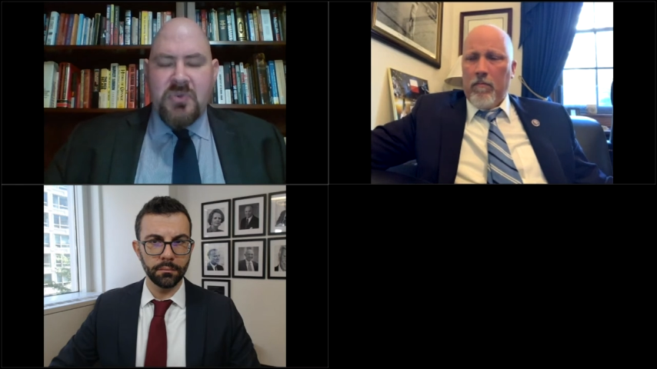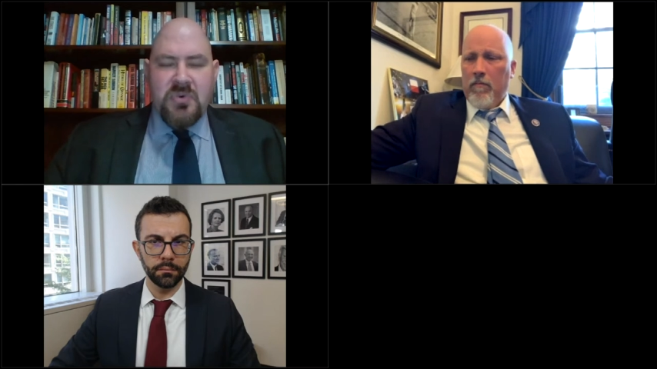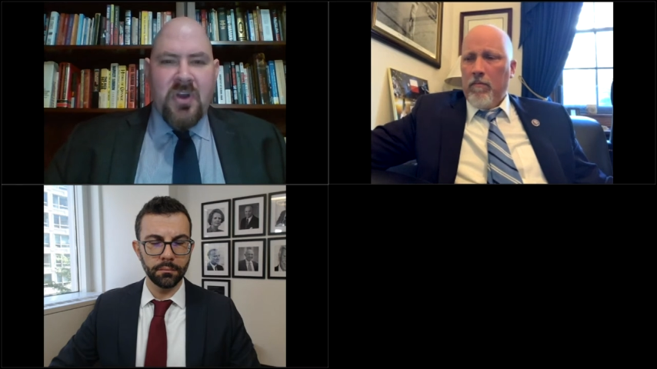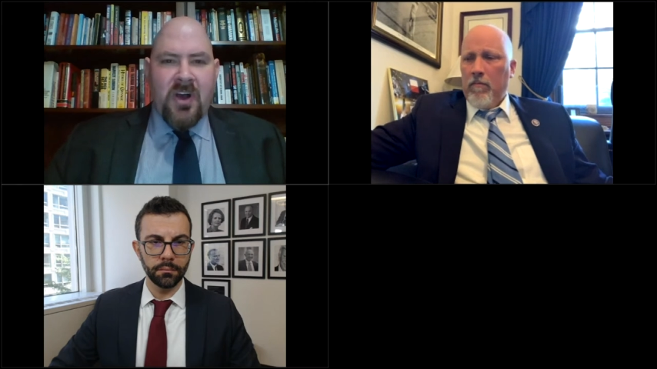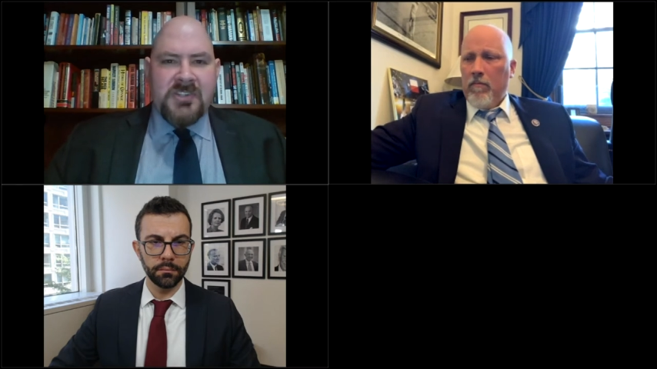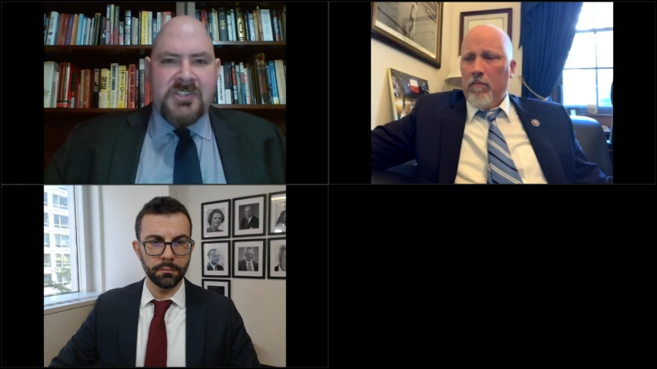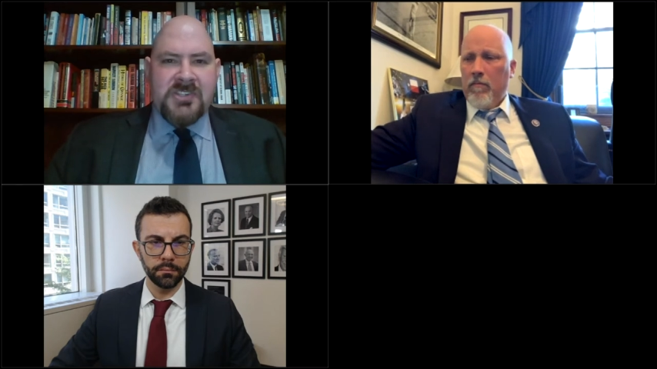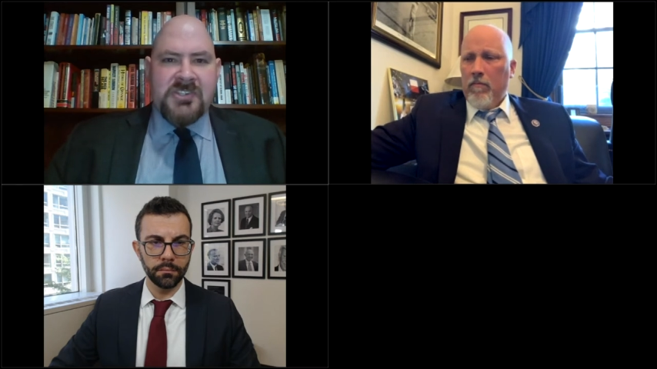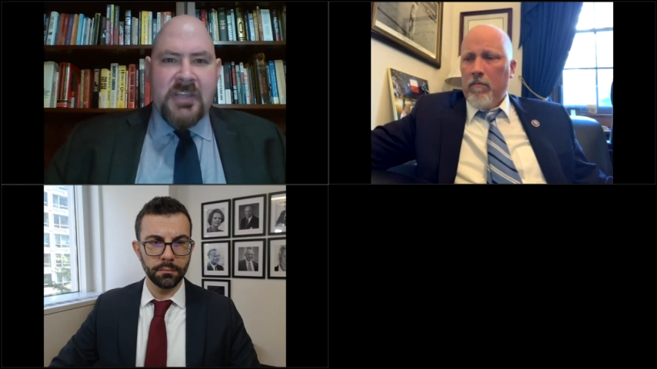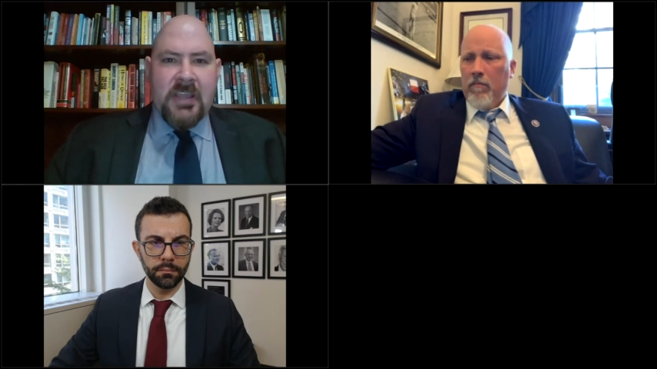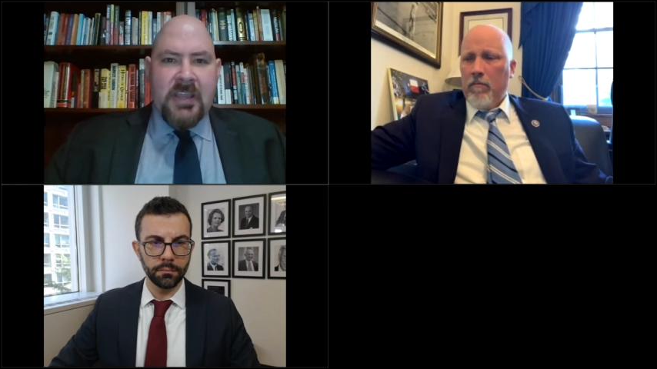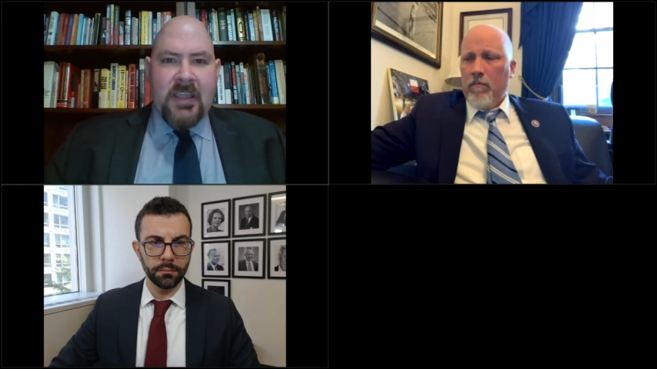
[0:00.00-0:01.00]
Speaker 1: root
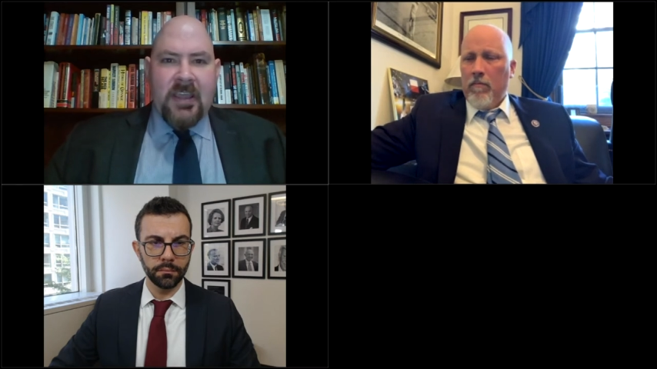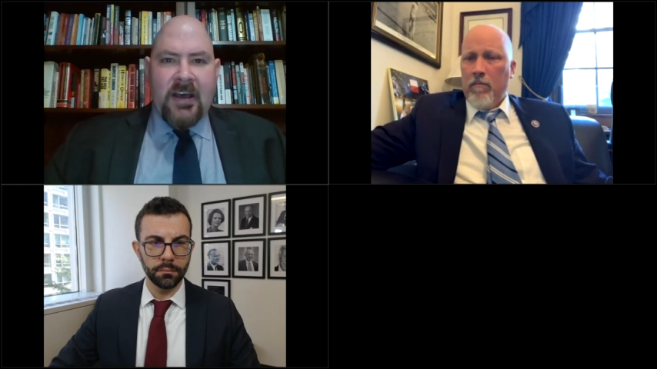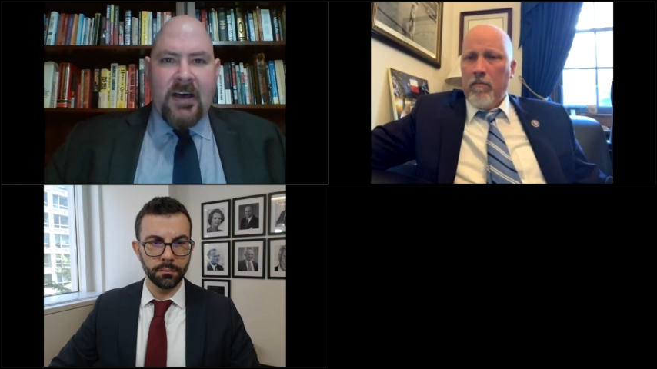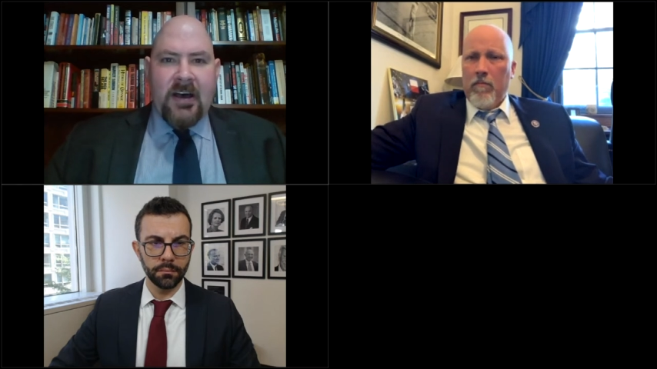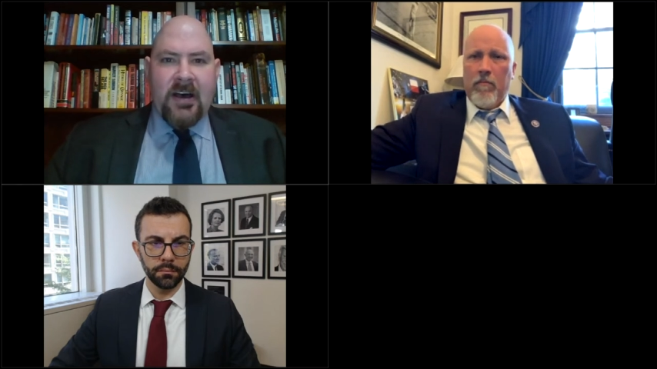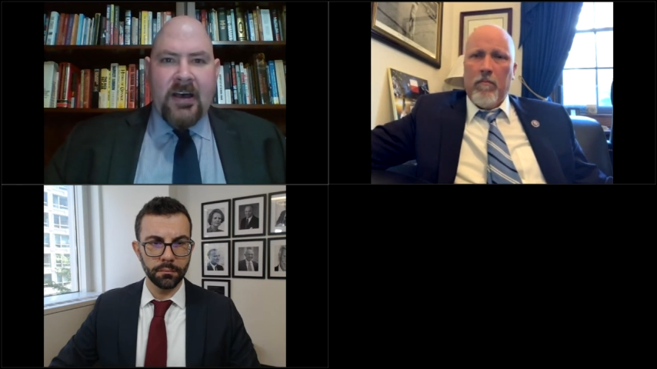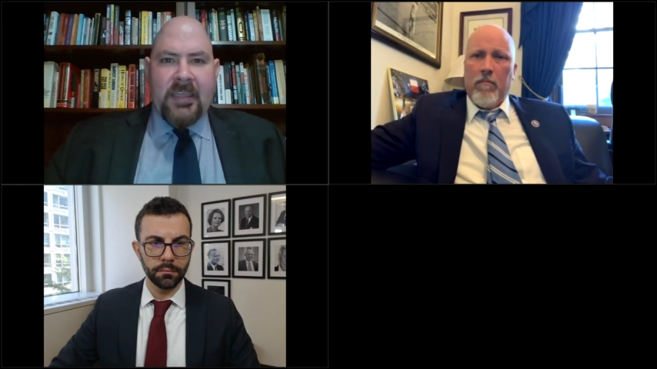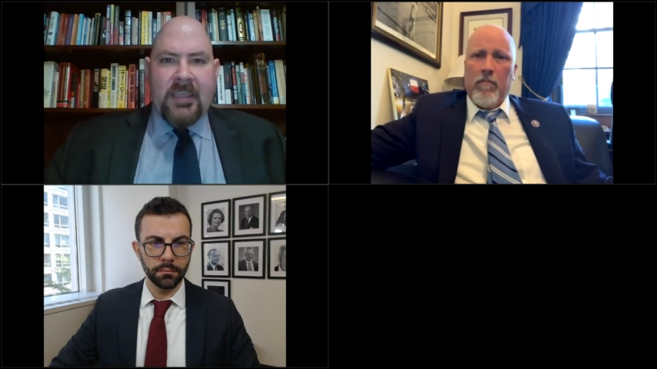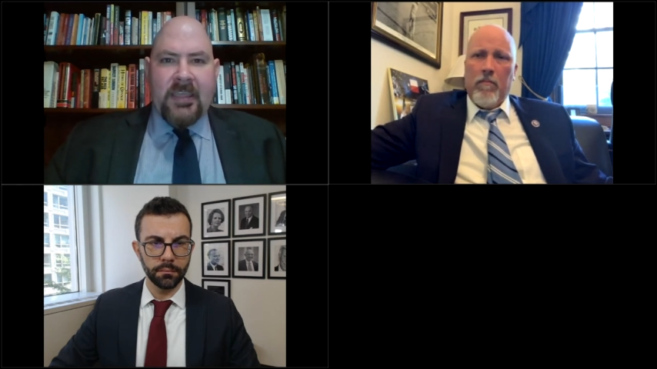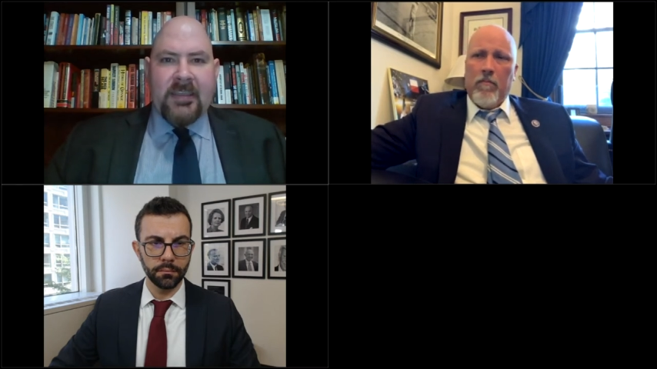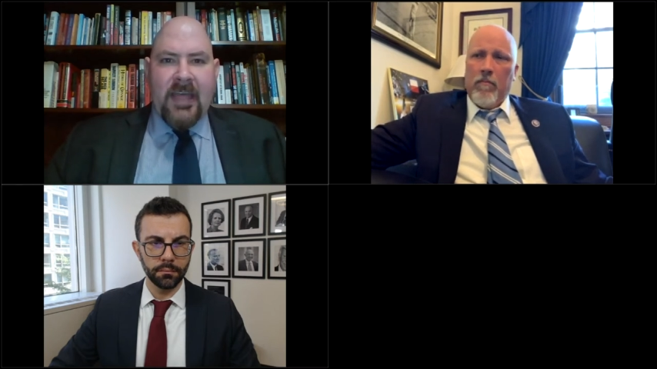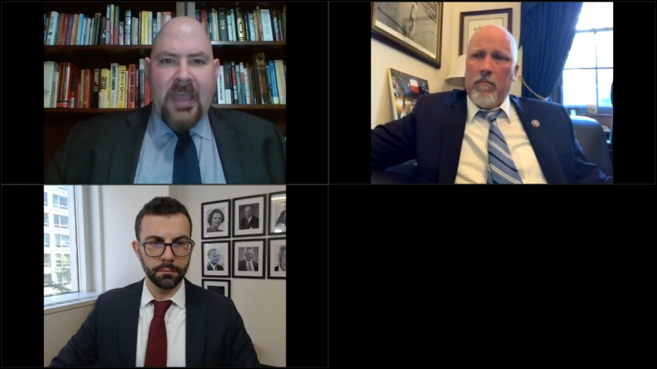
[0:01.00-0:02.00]
causes uh,
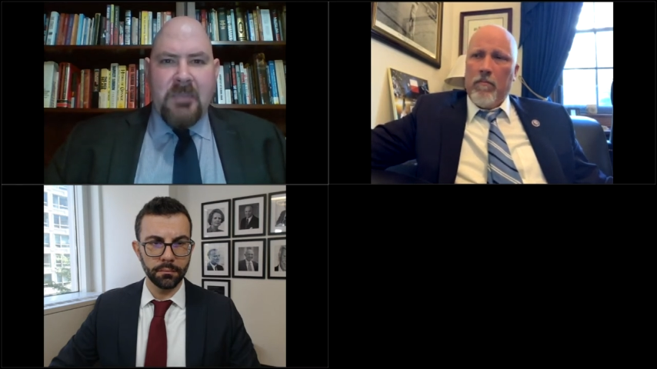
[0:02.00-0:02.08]
in Latin